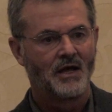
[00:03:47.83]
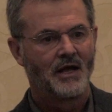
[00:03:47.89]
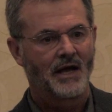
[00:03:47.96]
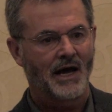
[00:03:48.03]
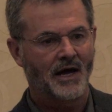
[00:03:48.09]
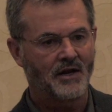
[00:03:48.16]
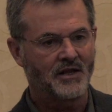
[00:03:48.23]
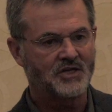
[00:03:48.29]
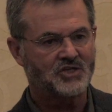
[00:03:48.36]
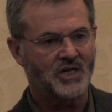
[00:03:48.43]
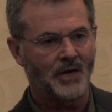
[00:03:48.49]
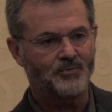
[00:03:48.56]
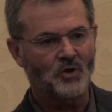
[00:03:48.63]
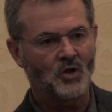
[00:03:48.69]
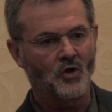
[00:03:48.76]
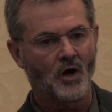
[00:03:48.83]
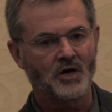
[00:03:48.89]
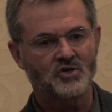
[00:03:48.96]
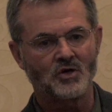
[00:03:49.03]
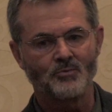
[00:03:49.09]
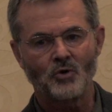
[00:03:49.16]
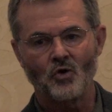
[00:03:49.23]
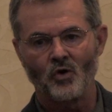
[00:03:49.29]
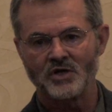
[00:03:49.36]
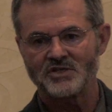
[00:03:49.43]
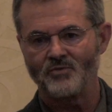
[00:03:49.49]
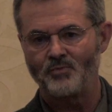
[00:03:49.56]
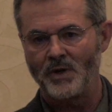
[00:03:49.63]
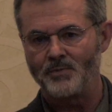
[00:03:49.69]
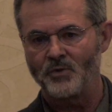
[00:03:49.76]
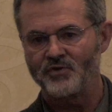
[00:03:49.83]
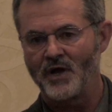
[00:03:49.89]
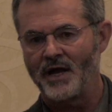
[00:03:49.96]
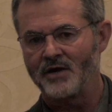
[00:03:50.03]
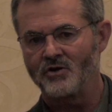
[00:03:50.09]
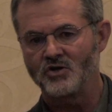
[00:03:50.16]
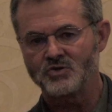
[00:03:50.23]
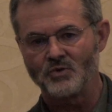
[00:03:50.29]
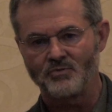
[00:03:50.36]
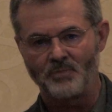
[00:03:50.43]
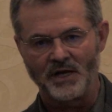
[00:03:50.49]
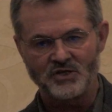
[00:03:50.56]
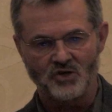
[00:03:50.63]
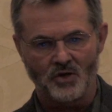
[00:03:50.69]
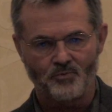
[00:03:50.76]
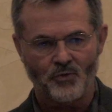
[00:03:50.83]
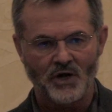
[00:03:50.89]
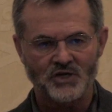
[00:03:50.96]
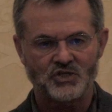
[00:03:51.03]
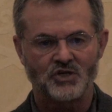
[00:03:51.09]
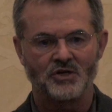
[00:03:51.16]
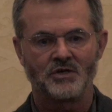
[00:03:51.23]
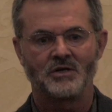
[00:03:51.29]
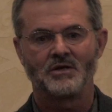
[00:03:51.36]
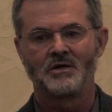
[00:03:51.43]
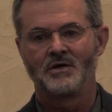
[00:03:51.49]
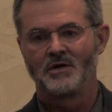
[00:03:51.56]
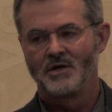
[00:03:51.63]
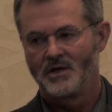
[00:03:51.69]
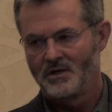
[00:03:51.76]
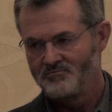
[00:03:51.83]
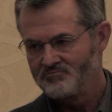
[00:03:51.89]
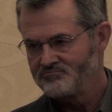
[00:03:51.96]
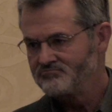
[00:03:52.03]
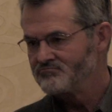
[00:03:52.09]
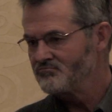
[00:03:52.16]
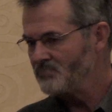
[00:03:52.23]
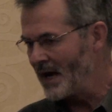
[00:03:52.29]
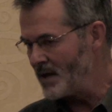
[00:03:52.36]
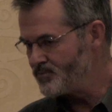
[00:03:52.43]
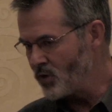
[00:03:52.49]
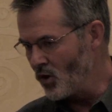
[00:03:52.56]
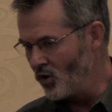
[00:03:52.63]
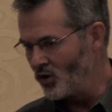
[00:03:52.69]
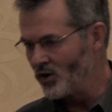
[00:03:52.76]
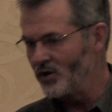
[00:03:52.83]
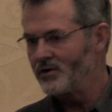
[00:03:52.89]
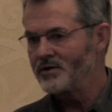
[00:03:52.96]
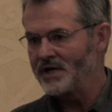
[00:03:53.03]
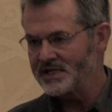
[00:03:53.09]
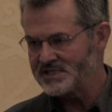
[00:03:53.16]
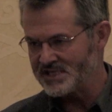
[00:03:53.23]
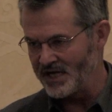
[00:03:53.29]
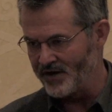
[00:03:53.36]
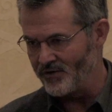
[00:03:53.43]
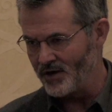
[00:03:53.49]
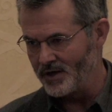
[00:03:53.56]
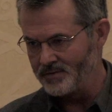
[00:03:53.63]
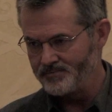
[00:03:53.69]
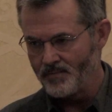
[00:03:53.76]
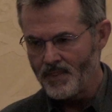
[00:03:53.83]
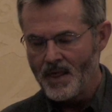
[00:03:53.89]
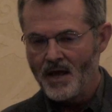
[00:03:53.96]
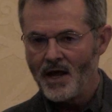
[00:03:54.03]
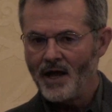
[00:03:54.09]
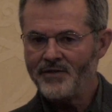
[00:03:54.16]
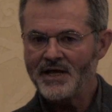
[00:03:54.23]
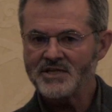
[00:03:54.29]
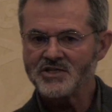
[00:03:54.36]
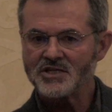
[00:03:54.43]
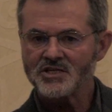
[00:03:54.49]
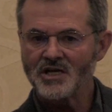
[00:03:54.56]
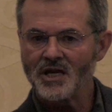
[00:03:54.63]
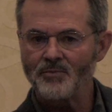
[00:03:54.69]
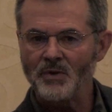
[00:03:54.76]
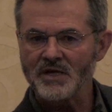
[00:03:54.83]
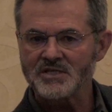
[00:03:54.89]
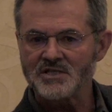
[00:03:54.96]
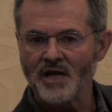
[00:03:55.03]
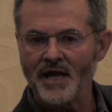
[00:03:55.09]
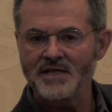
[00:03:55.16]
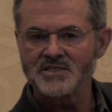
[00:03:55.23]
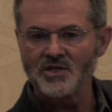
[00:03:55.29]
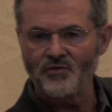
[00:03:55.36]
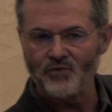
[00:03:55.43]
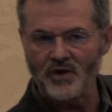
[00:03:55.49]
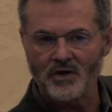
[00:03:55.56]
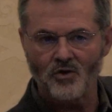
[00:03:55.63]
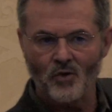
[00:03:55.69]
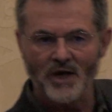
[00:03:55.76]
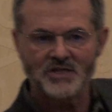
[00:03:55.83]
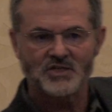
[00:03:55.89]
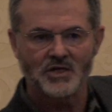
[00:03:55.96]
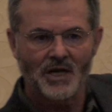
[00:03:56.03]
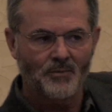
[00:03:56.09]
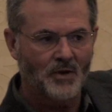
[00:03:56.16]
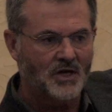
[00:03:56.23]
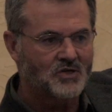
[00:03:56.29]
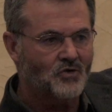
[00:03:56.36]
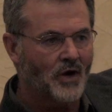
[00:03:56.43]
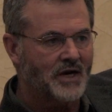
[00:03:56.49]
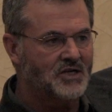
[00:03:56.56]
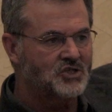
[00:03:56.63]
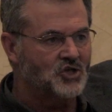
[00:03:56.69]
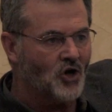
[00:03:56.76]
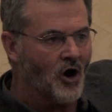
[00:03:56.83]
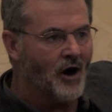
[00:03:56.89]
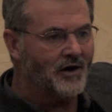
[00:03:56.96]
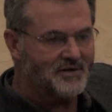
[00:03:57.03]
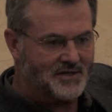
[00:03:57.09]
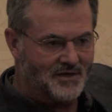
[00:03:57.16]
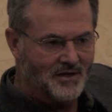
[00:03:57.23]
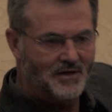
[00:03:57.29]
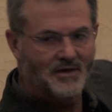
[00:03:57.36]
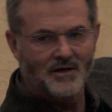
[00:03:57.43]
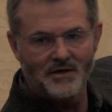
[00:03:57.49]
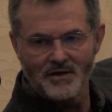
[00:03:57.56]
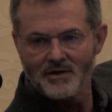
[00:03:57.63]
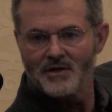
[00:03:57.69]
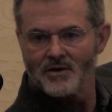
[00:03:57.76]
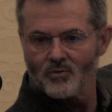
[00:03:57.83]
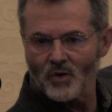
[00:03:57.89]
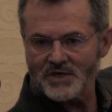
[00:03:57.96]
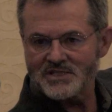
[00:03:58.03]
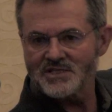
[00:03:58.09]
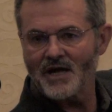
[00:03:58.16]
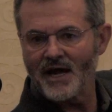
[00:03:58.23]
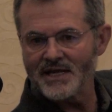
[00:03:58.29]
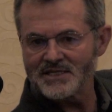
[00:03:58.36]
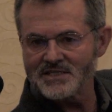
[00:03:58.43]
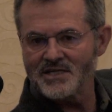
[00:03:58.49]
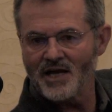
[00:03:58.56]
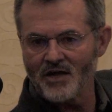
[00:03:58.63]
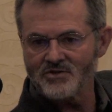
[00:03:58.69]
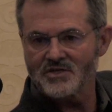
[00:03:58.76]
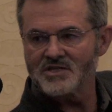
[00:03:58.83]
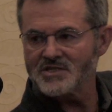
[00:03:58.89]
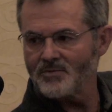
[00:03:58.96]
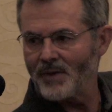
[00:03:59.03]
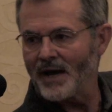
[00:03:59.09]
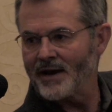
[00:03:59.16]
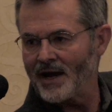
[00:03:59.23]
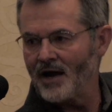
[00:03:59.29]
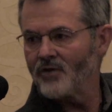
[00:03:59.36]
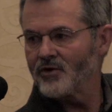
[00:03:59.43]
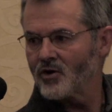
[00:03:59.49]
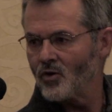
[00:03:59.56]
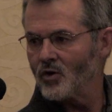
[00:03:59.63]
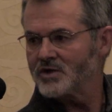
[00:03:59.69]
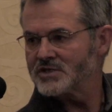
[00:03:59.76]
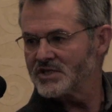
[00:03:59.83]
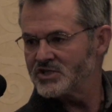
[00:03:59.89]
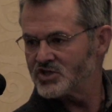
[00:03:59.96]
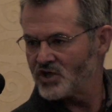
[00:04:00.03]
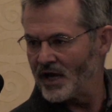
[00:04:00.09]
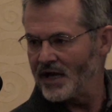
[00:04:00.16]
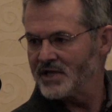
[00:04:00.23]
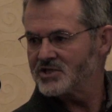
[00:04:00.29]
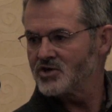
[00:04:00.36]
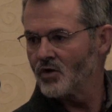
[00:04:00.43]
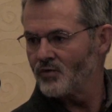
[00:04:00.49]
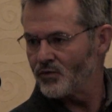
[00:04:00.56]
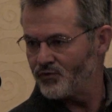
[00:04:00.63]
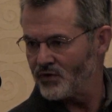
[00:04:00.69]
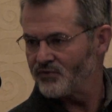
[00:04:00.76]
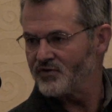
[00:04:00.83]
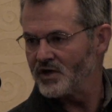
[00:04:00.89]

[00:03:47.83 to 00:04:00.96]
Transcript: How do they shape the long-term course of people diagnosed with major depression, bipolar, etc.? And that's just going to be a scientific question. I'm going to try to chart what science tells us about how the course has changed over 50